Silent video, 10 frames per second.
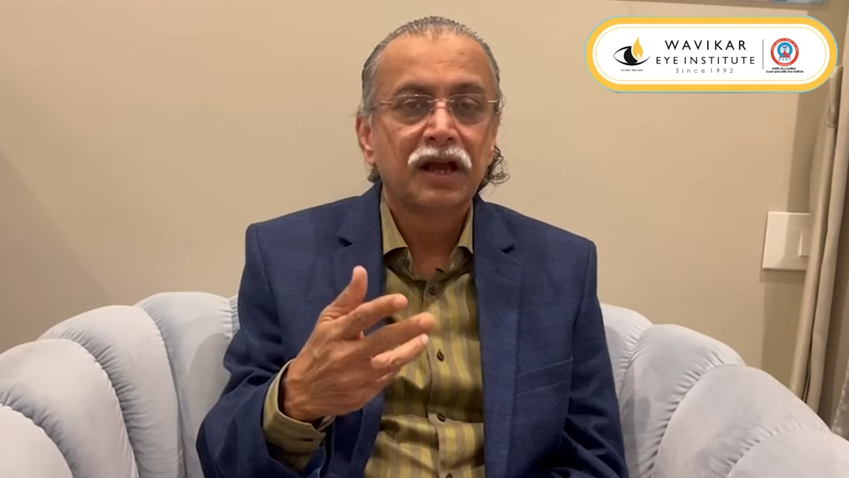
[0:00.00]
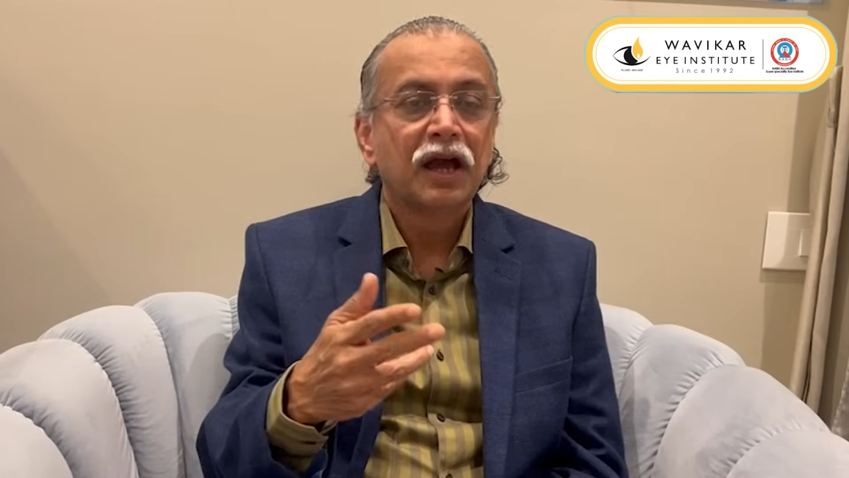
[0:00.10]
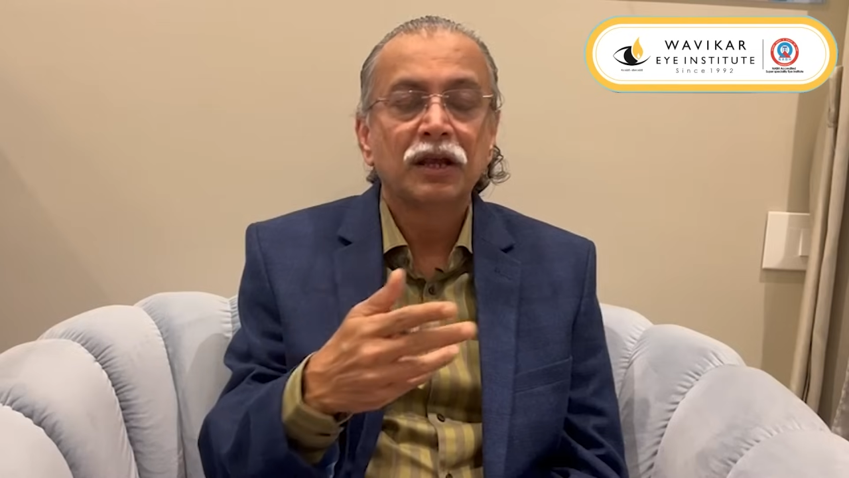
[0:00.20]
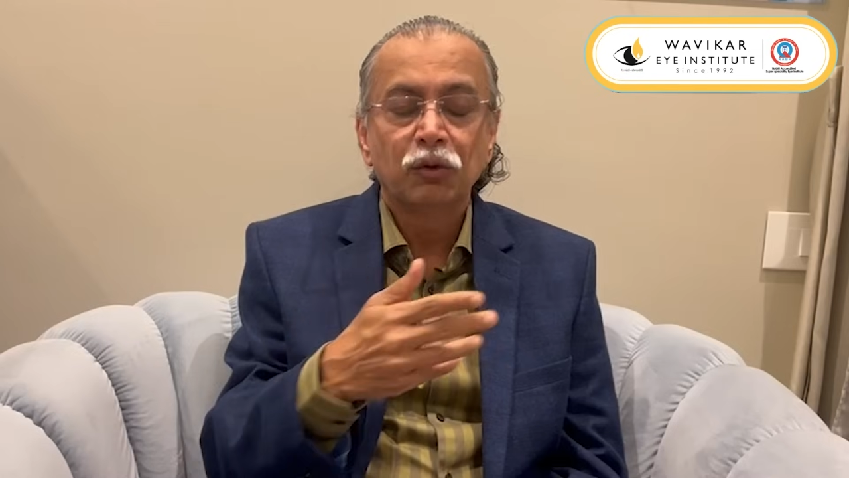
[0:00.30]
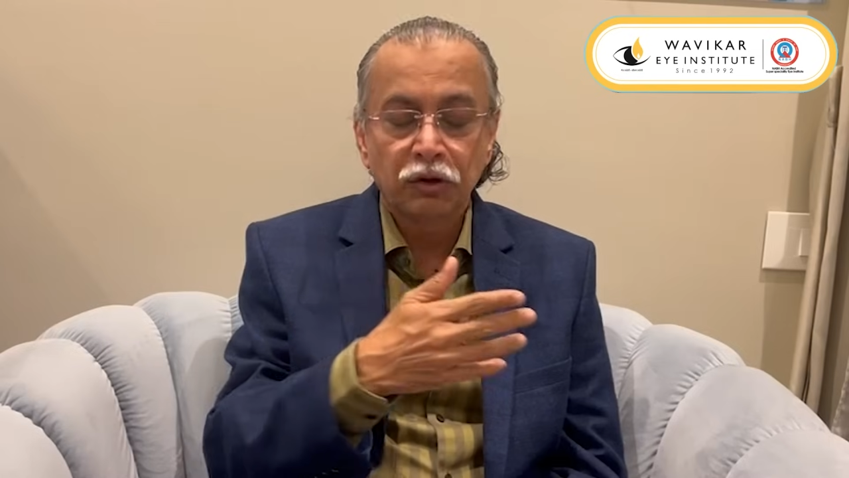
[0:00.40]

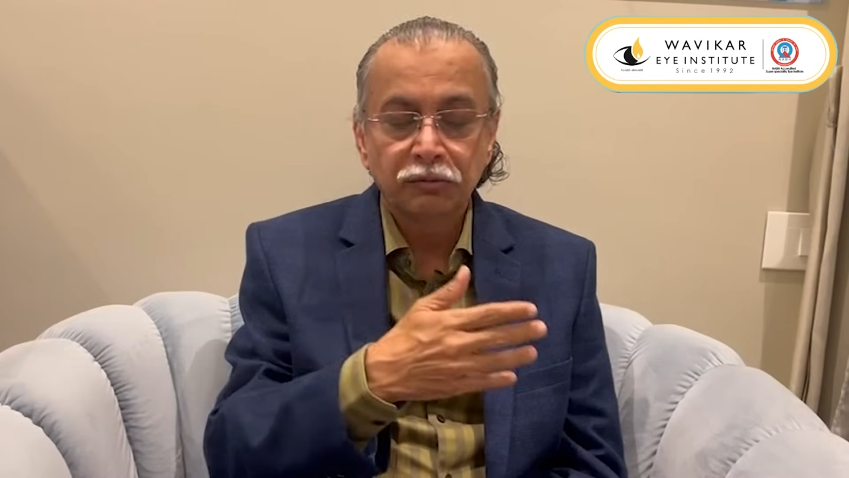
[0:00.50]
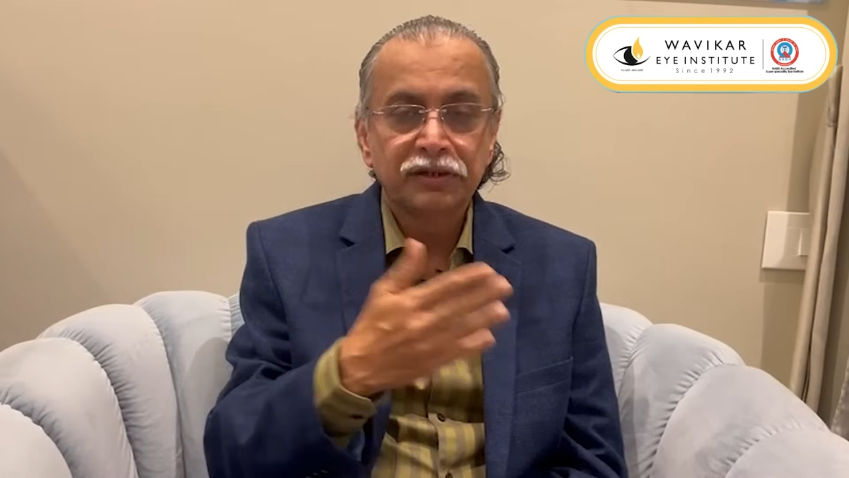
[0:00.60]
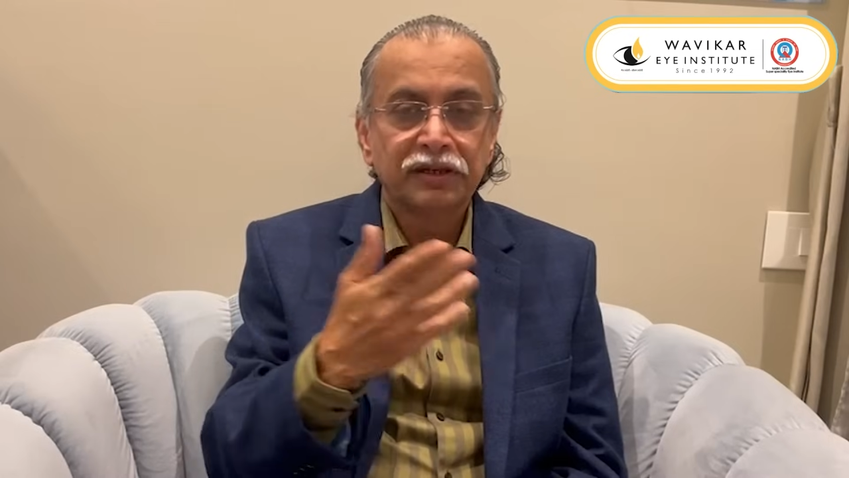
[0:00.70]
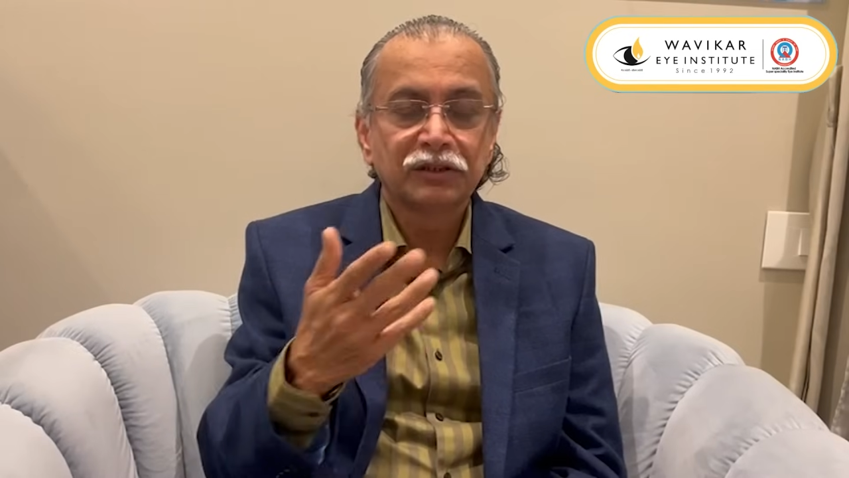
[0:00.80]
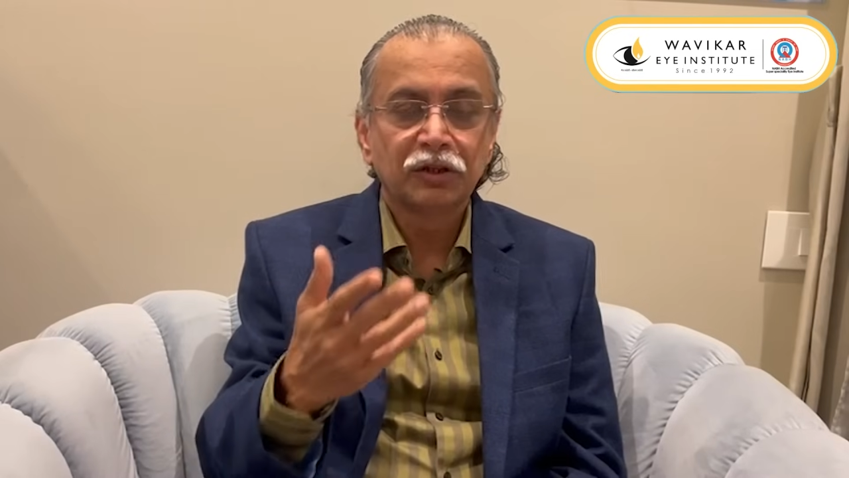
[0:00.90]
and one of the
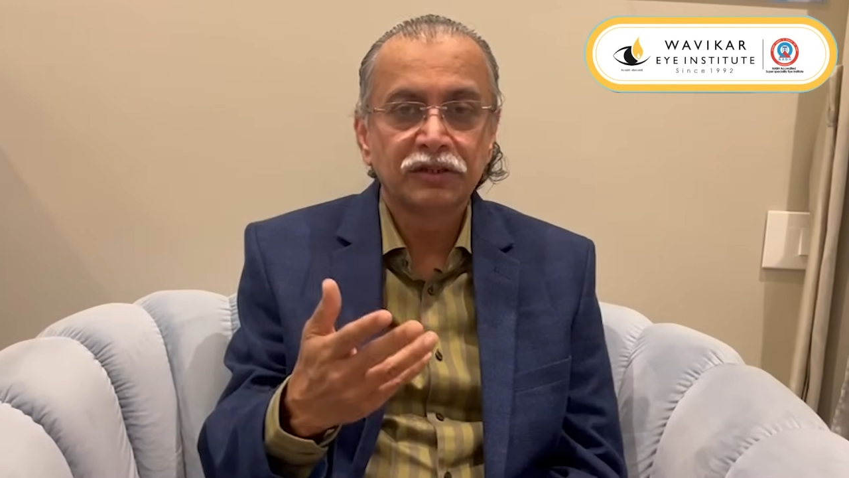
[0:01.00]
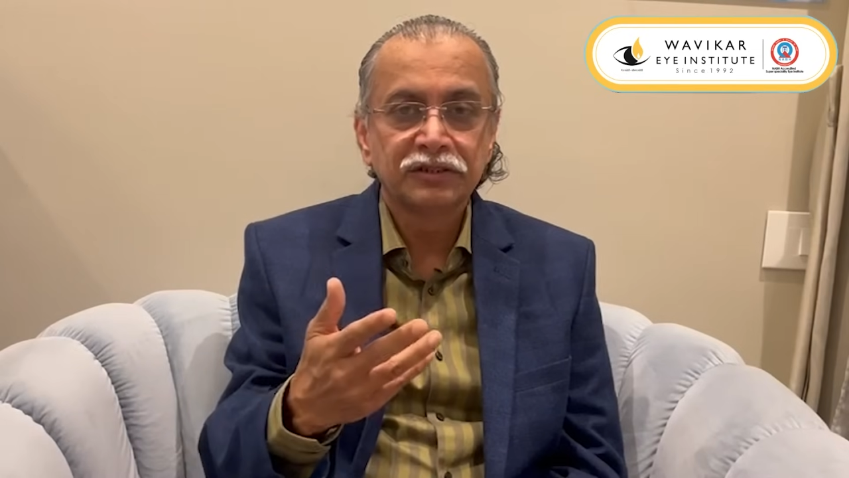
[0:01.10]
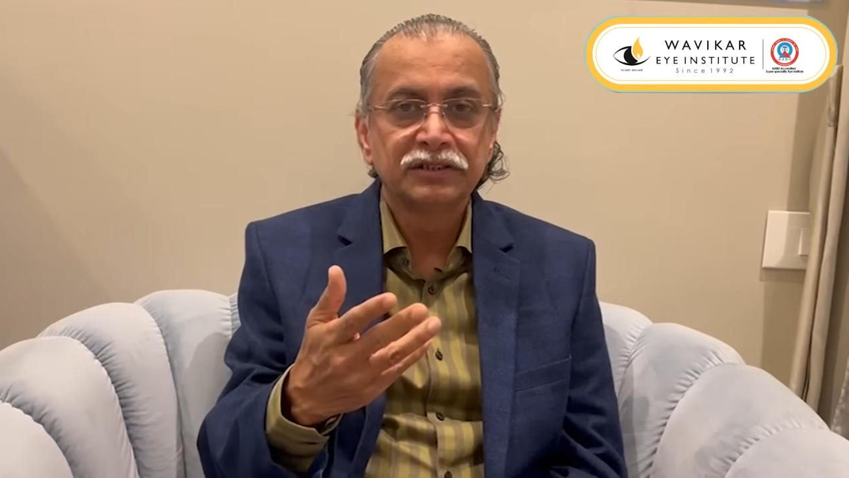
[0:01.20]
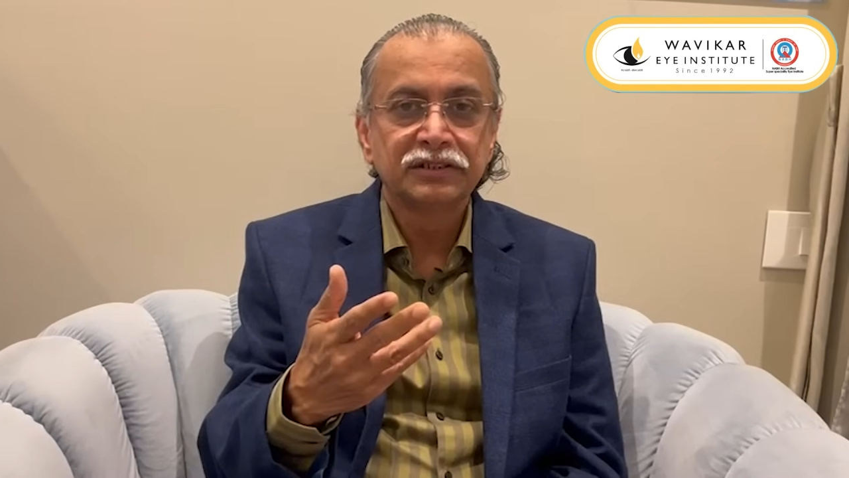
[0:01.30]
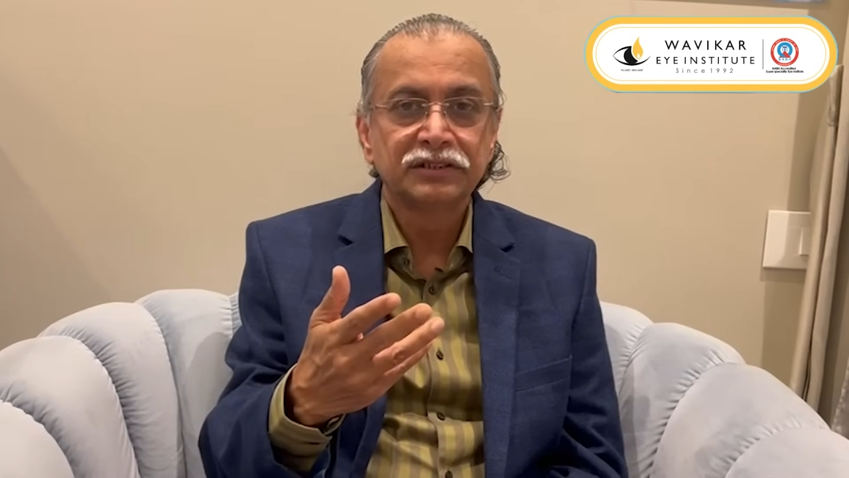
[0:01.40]

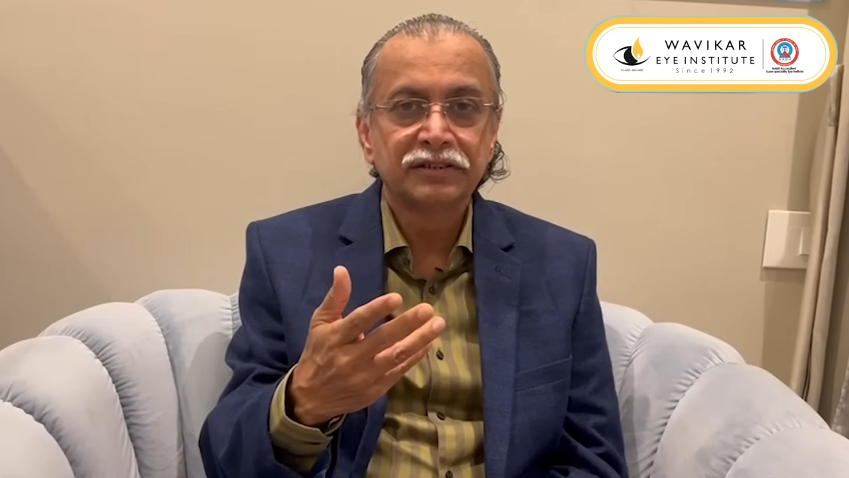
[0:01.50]
technologies is